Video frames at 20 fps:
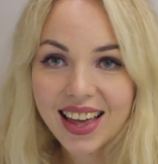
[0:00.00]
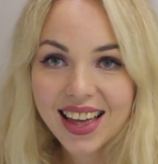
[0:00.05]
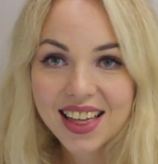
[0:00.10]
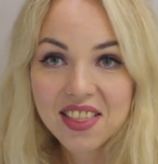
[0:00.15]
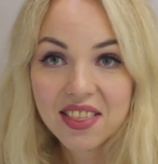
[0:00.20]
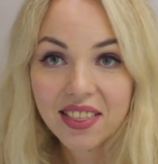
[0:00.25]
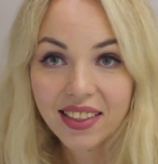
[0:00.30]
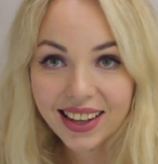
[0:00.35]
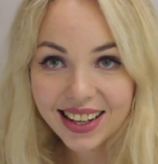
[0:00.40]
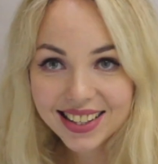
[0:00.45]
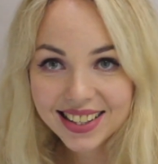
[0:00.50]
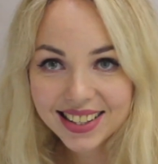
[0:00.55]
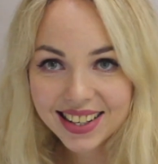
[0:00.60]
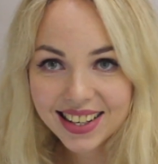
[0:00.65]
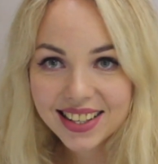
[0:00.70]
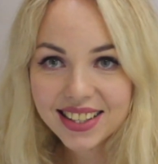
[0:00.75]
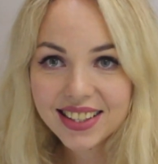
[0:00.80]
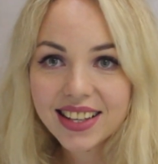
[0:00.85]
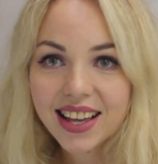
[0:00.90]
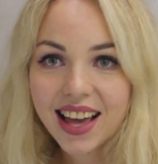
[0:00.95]
This
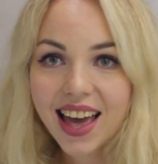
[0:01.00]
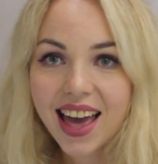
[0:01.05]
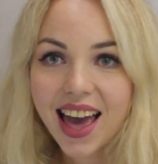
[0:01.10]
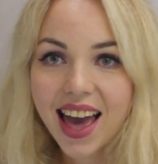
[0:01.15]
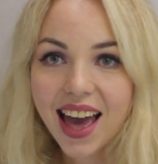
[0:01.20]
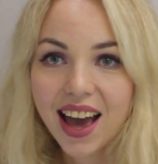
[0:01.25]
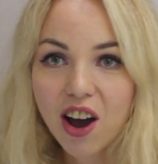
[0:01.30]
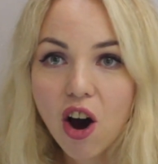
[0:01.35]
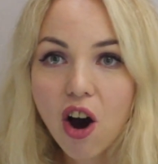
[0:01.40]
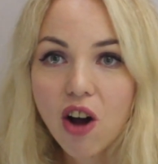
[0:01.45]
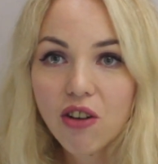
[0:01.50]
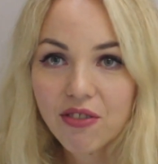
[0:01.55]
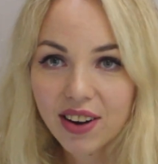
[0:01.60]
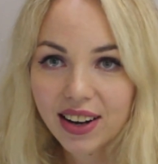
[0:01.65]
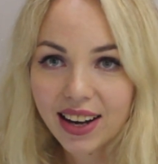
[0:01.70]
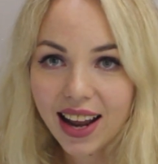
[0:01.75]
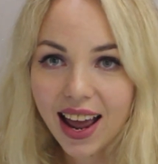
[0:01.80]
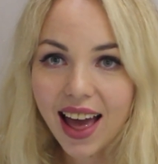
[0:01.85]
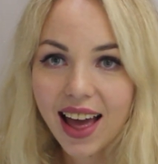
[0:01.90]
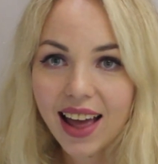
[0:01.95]
is a
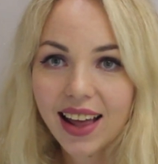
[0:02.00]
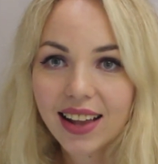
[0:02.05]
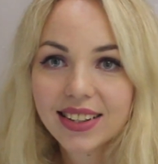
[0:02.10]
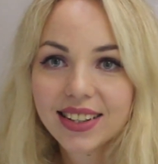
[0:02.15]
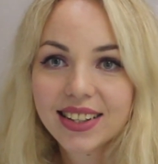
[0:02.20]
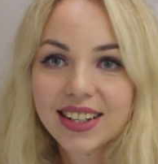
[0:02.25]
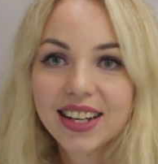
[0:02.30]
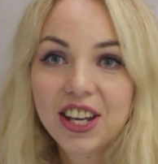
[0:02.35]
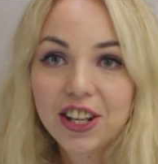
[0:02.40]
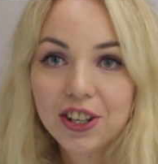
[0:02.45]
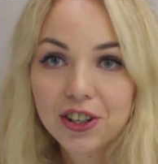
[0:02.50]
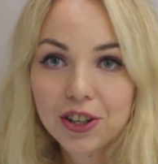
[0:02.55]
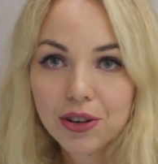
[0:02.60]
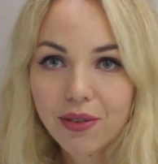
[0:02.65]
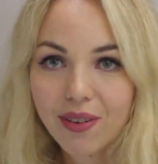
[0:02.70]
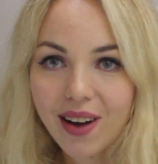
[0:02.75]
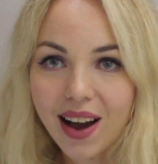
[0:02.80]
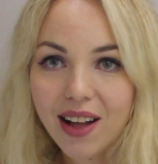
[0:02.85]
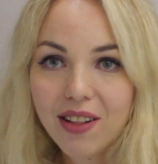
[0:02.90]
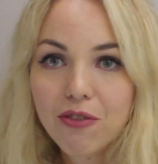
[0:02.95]
confidence
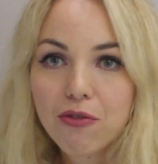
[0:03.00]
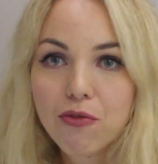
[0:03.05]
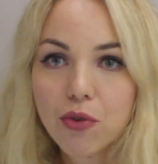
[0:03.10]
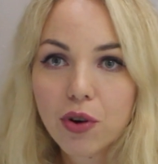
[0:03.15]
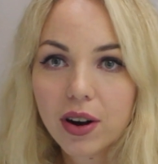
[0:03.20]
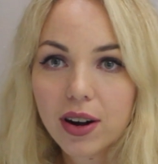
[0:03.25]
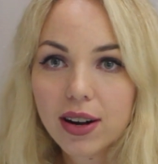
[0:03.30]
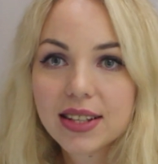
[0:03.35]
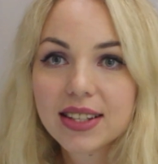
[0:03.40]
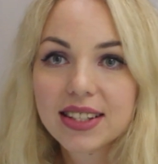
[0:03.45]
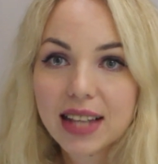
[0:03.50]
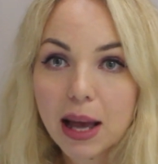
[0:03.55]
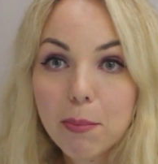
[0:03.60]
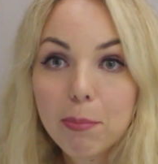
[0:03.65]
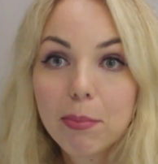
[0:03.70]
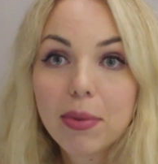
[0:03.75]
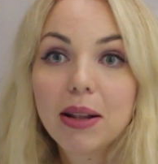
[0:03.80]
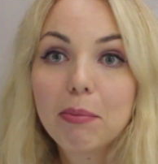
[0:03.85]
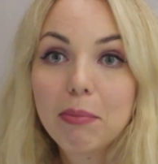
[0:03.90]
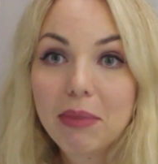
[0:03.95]
interval for a
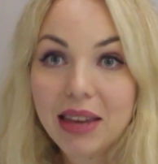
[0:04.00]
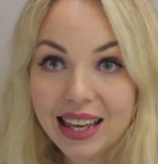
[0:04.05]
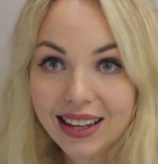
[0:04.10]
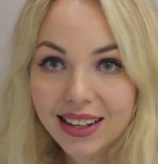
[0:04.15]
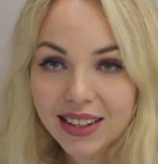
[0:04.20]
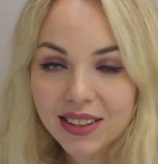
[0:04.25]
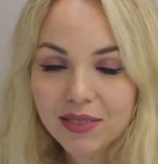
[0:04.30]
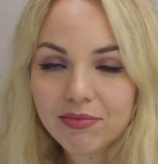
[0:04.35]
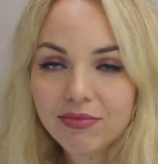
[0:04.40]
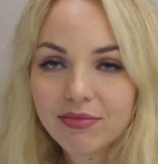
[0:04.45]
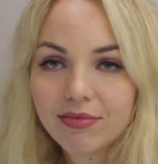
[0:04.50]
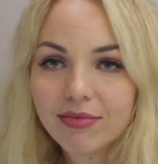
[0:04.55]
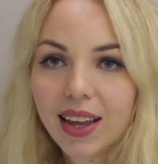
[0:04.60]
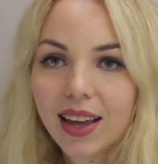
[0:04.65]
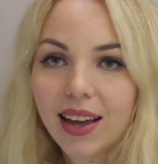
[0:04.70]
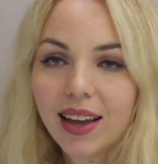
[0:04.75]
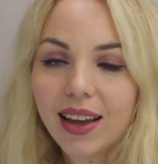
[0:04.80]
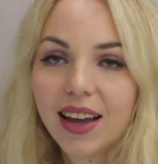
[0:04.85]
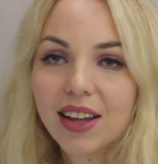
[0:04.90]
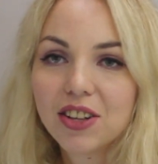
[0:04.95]
sample mean.
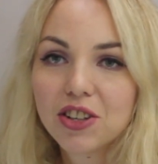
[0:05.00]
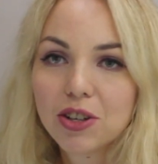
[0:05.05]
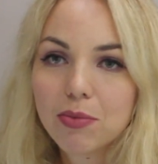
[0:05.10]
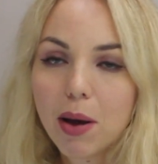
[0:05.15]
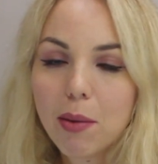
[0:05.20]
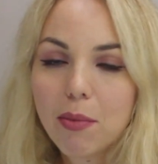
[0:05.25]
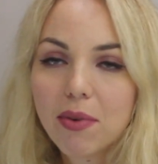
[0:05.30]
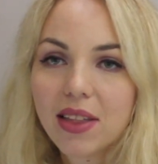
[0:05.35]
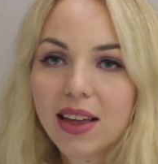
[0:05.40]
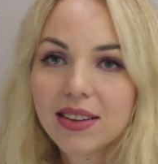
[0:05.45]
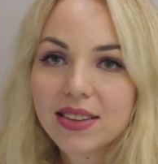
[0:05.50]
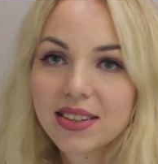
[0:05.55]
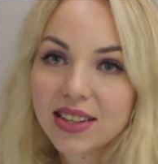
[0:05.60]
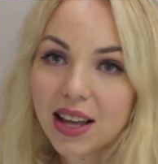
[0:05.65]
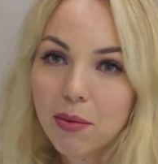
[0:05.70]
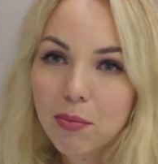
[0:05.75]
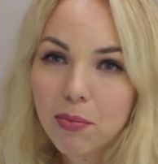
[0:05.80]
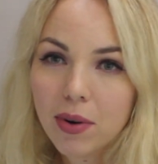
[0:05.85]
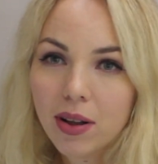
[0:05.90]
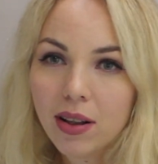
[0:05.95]
And remember that
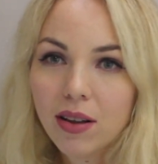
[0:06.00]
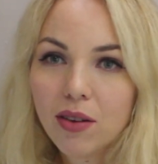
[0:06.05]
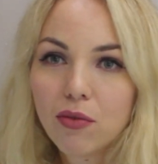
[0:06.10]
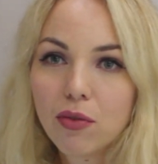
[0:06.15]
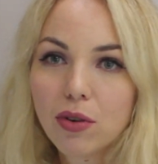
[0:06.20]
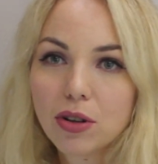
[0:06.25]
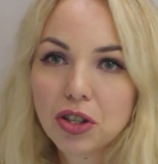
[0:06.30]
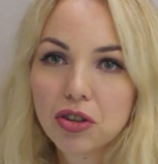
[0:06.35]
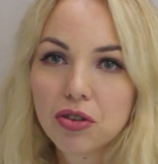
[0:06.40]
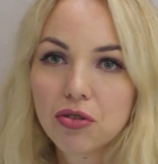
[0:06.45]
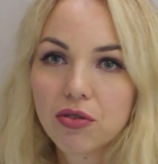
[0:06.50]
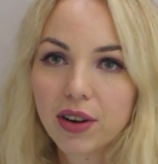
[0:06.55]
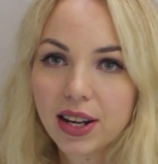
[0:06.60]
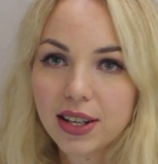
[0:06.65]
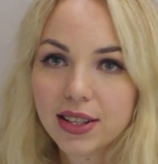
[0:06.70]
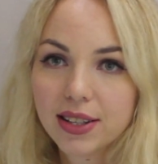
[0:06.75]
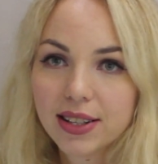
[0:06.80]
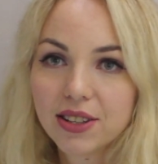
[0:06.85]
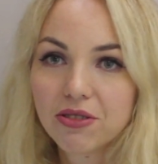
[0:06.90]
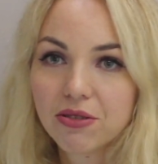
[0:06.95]
sample was
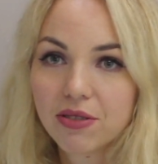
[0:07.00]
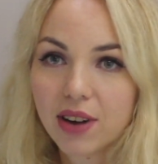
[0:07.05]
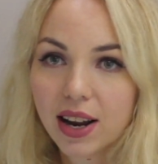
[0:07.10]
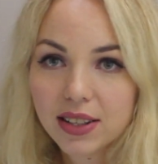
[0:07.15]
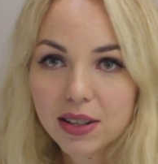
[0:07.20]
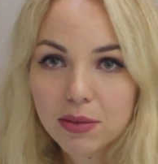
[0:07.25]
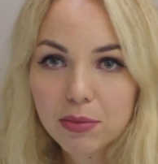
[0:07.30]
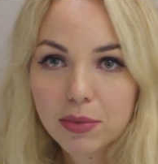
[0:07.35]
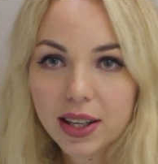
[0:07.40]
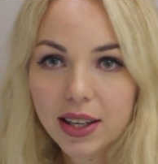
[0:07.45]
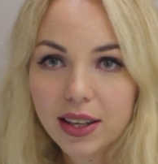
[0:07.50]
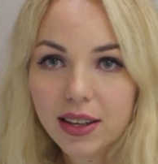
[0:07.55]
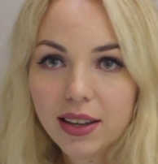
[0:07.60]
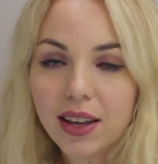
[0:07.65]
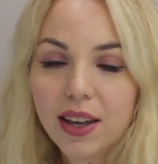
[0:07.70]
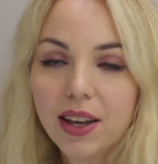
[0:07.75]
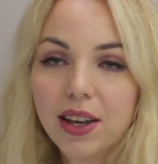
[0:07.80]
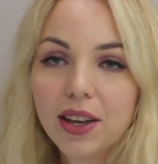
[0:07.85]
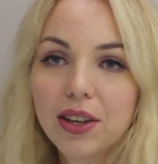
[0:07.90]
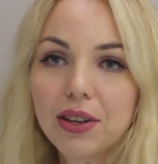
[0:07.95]
generated randomly
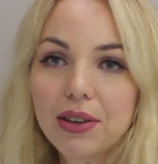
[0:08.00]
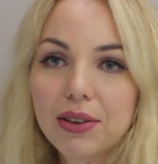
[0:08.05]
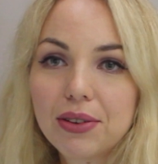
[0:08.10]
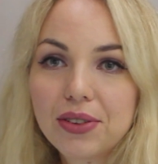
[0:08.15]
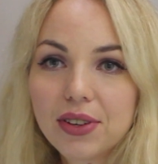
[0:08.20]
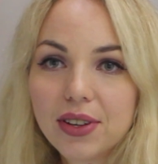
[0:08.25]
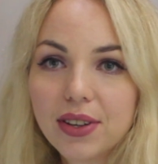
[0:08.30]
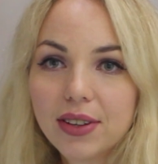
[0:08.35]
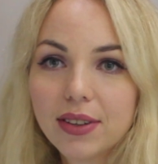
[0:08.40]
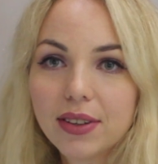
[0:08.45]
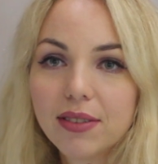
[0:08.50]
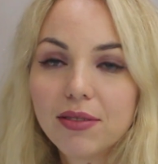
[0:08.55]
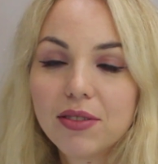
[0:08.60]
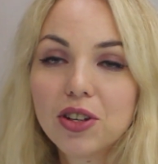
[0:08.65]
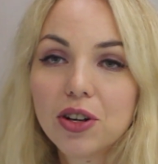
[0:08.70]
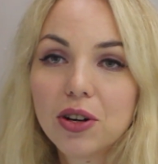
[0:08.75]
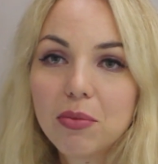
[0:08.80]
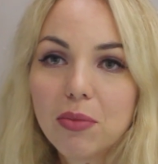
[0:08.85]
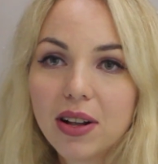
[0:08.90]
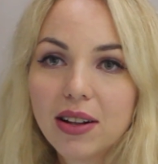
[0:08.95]
using
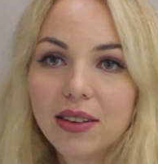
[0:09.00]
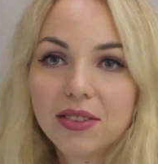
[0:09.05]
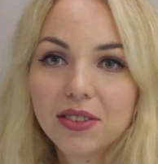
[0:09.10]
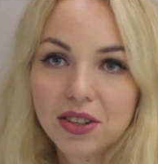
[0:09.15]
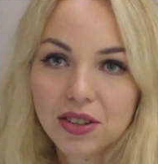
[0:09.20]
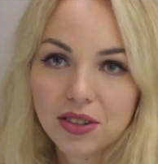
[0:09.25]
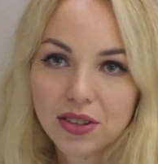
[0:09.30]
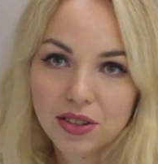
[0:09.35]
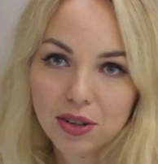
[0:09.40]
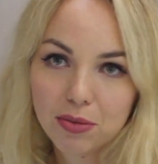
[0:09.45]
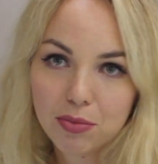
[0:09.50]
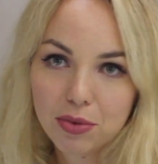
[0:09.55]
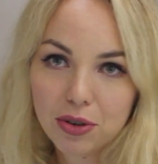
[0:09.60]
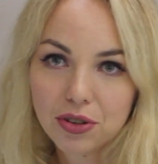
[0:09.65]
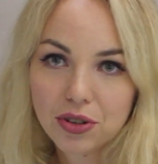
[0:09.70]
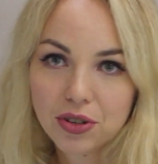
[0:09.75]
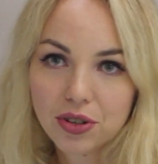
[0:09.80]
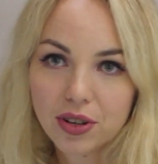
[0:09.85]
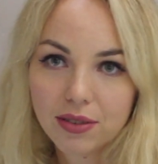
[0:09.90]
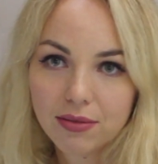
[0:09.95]
normal
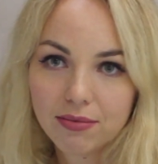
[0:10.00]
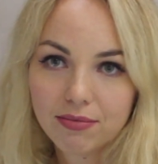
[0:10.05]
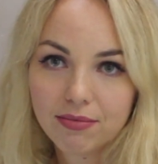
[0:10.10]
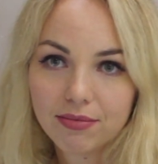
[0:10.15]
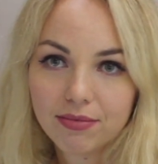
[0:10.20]
distribution.